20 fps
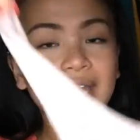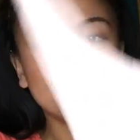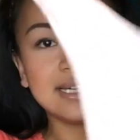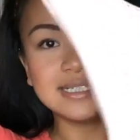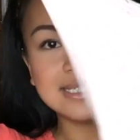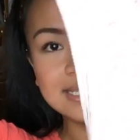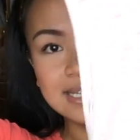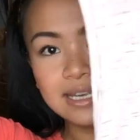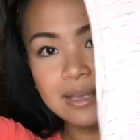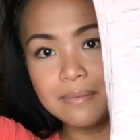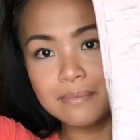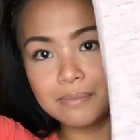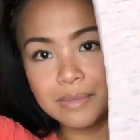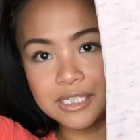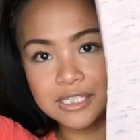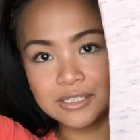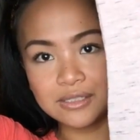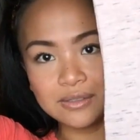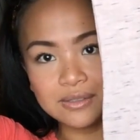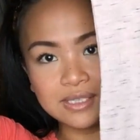and it's like a
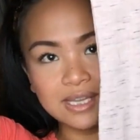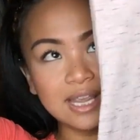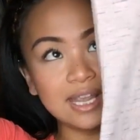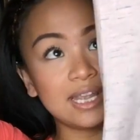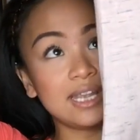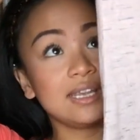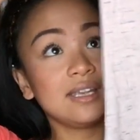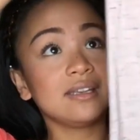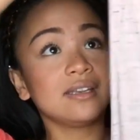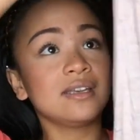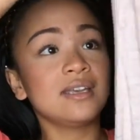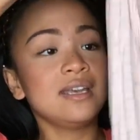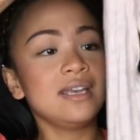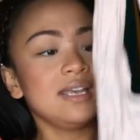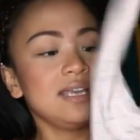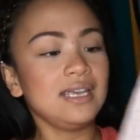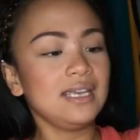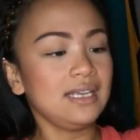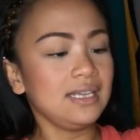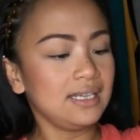muscle tank.
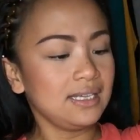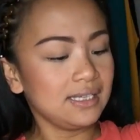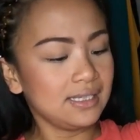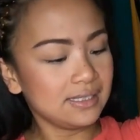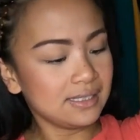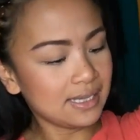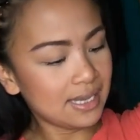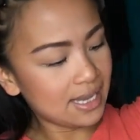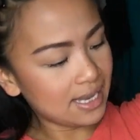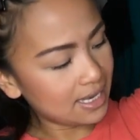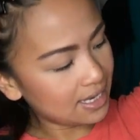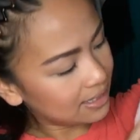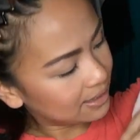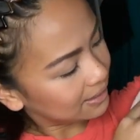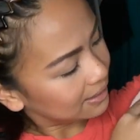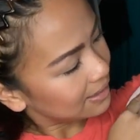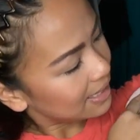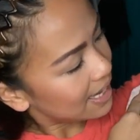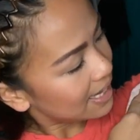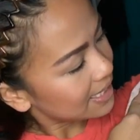It is a
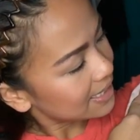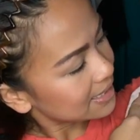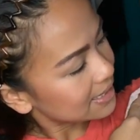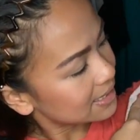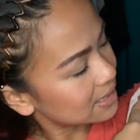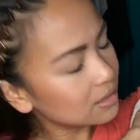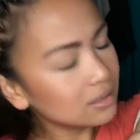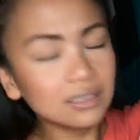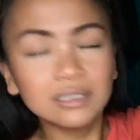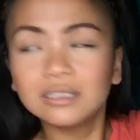light